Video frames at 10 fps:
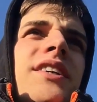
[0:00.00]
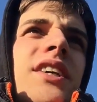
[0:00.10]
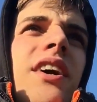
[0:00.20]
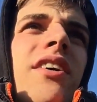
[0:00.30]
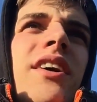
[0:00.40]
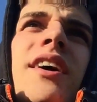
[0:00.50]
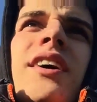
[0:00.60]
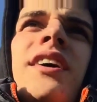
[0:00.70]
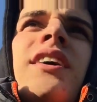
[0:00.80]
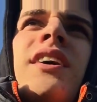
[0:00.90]
So
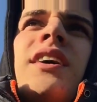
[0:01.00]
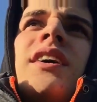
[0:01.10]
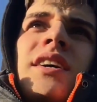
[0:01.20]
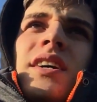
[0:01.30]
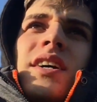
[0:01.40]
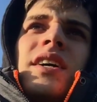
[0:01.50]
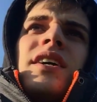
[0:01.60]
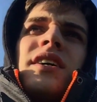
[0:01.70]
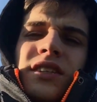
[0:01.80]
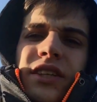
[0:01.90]

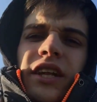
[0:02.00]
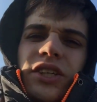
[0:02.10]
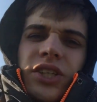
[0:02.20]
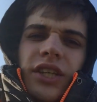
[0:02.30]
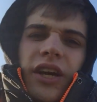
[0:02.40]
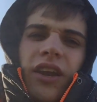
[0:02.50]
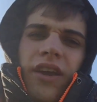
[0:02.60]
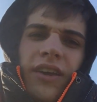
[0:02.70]
let's get this shit done.